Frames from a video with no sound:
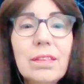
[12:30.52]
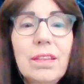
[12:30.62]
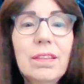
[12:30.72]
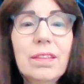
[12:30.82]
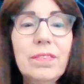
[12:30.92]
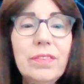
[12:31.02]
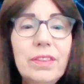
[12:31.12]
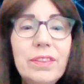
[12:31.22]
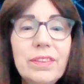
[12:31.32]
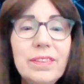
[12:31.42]
Ah,
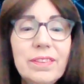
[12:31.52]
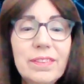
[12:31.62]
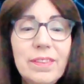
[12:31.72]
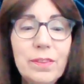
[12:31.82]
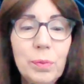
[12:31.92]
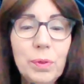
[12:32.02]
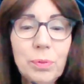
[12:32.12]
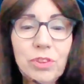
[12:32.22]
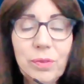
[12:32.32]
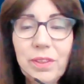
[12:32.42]
very good. Lots of
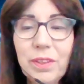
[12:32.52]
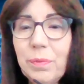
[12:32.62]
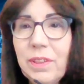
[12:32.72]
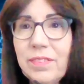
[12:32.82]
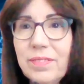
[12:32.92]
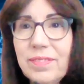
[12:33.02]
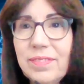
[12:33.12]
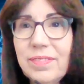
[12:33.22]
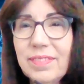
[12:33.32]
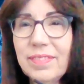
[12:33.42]
people showing up now.
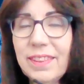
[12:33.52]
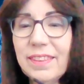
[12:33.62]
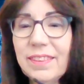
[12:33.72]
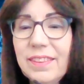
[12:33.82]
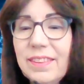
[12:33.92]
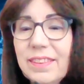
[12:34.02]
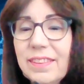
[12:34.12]
Excellent.